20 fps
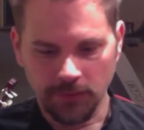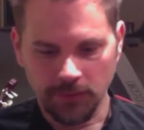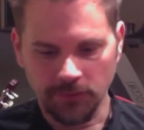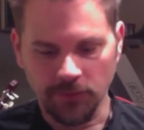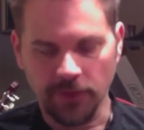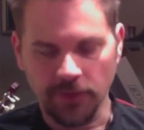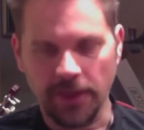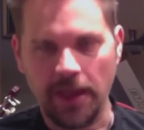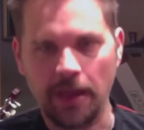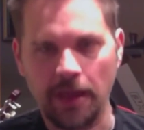
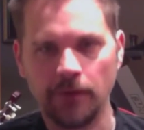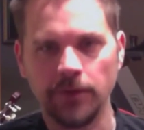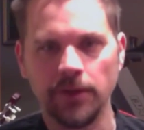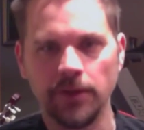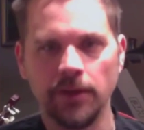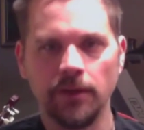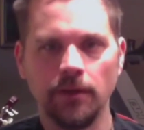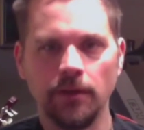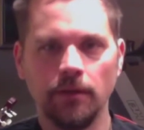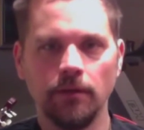the
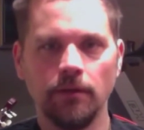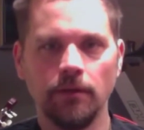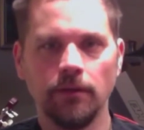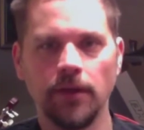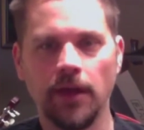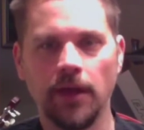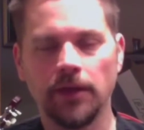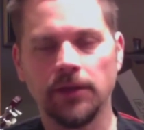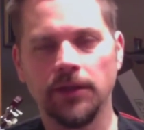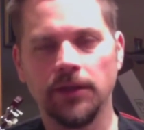calorie
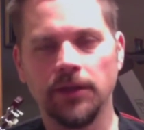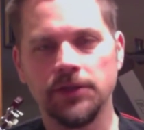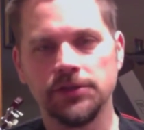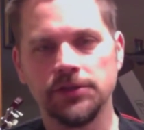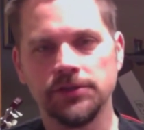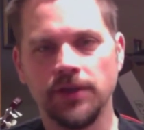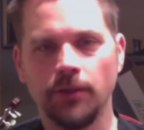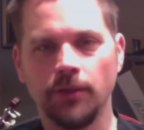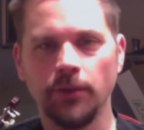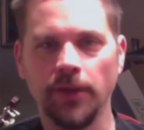calculation
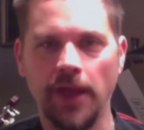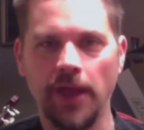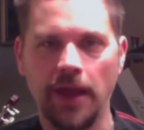is not really